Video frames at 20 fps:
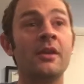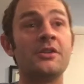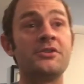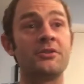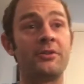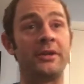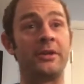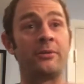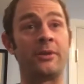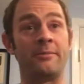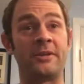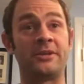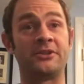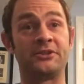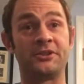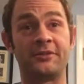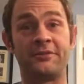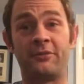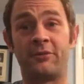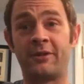So anyway,
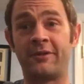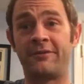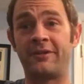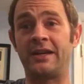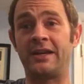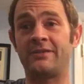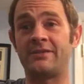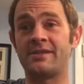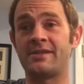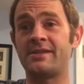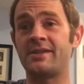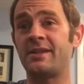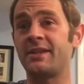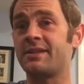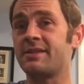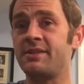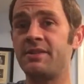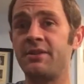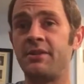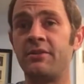measures 4, 5, and
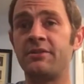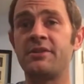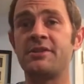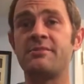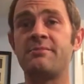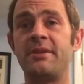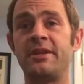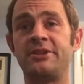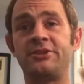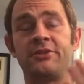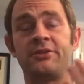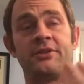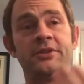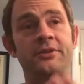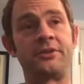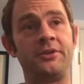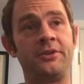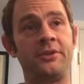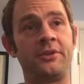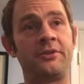6. Just make sure
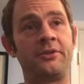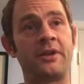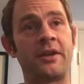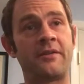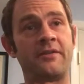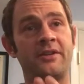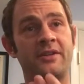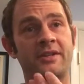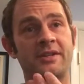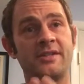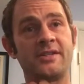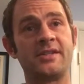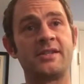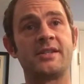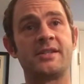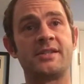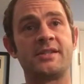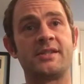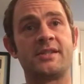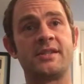you have a
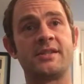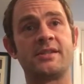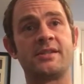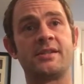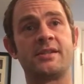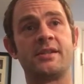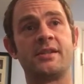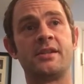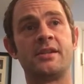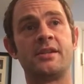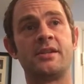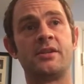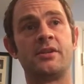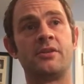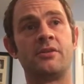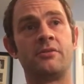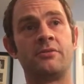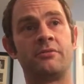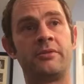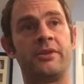consistent
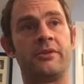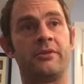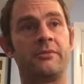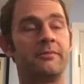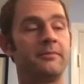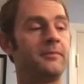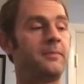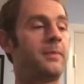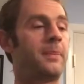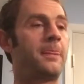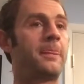rhythm.